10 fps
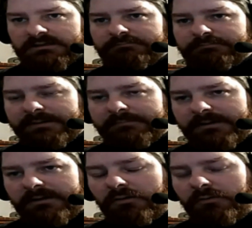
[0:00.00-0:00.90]
But my
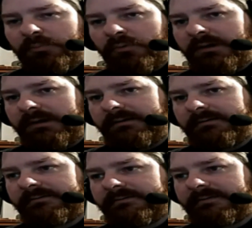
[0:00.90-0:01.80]
whole point
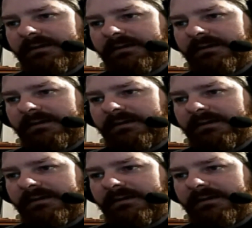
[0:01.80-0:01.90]
is I